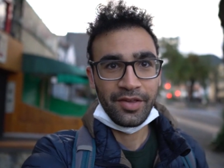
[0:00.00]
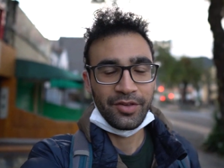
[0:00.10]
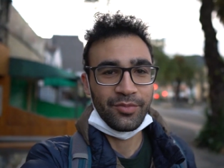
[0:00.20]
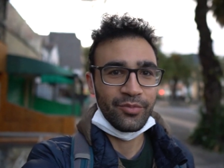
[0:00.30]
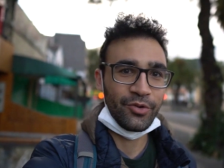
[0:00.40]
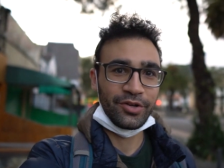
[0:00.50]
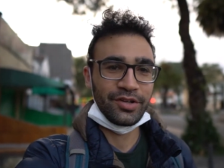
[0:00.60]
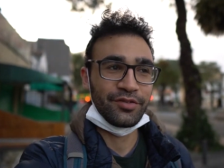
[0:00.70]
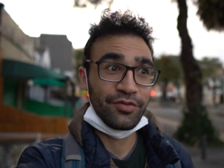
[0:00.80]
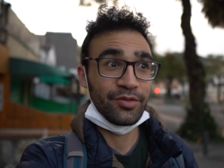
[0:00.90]
Good
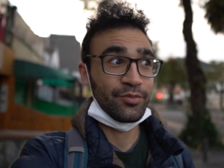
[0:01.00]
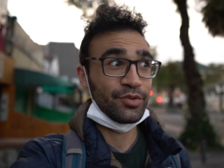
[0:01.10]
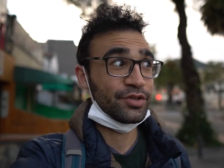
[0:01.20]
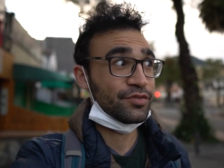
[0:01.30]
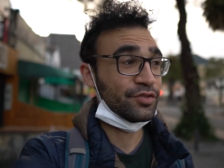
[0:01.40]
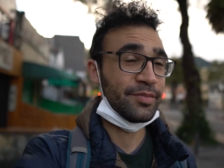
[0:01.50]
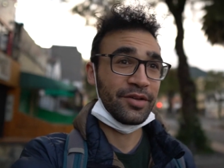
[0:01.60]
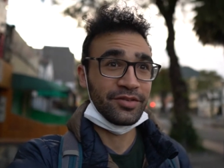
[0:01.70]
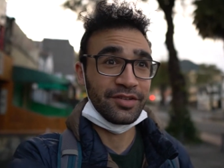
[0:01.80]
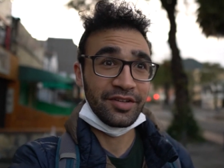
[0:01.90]
morning from the beautiful
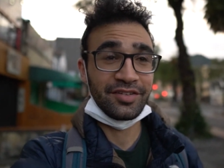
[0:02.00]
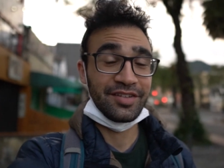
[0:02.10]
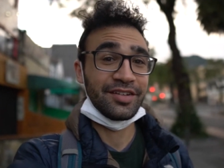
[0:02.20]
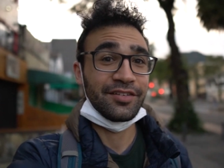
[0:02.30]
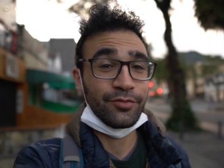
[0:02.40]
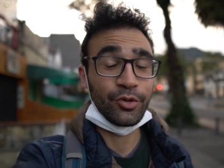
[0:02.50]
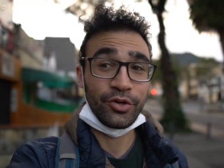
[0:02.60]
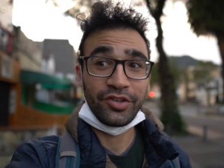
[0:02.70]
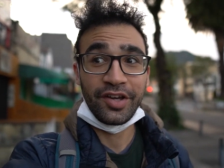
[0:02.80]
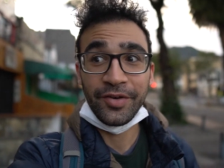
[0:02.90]
mountainous city of
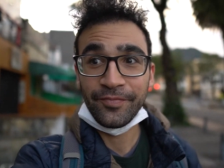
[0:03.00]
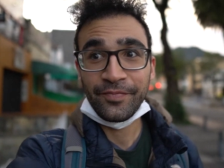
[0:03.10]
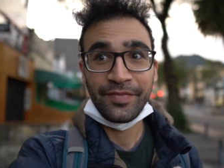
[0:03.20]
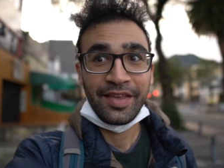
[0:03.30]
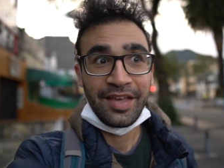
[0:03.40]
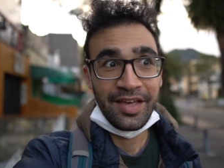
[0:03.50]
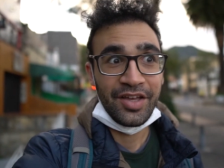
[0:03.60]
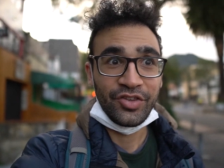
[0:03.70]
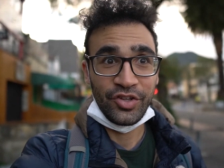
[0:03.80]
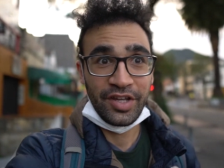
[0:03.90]
Bogota.
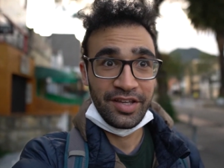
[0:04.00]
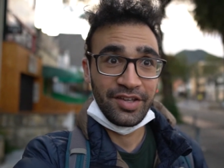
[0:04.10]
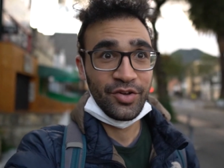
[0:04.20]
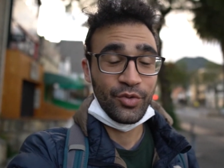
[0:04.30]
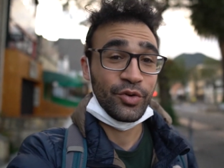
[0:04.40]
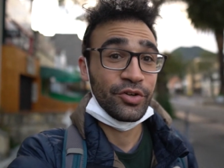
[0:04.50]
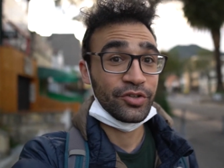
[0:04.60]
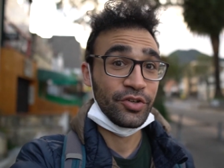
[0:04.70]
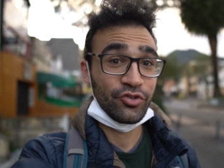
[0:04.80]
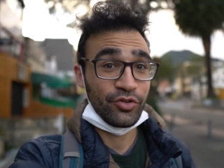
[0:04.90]
Today, we're gonna
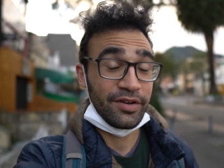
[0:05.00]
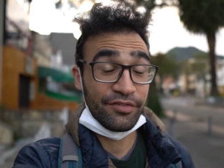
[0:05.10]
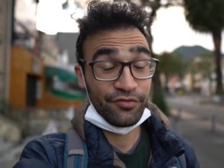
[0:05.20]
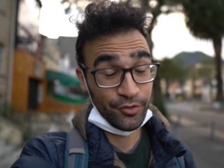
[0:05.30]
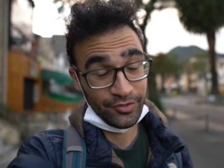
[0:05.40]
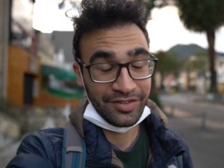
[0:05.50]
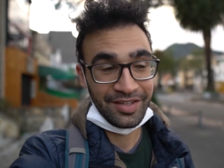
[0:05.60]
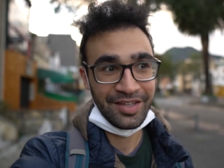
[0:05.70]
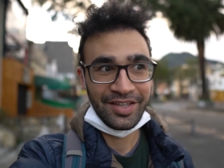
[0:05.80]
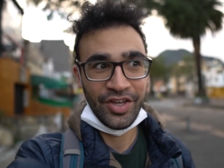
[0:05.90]
go try
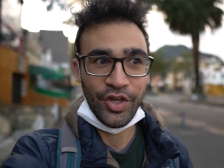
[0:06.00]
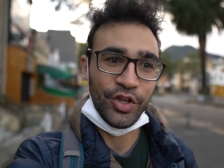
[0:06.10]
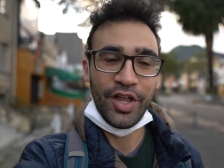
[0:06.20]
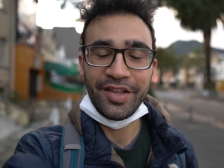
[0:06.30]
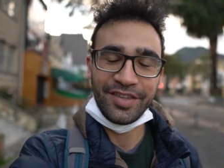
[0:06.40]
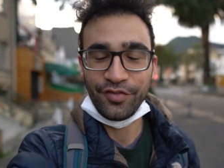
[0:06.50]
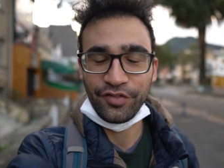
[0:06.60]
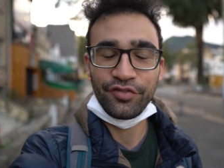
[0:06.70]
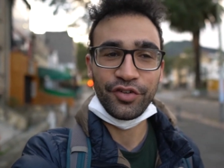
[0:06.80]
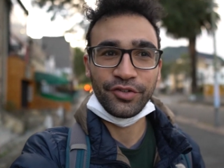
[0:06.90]
fruits. A lot of
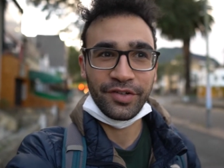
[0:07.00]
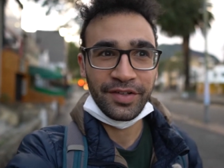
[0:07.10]
different fruit.